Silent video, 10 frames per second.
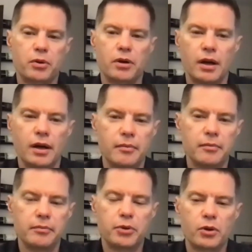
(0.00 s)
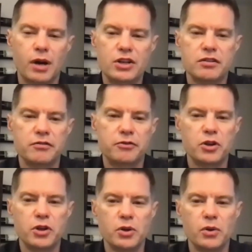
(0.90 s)
um, progression for
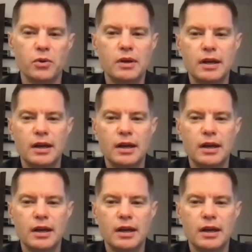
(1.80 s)
you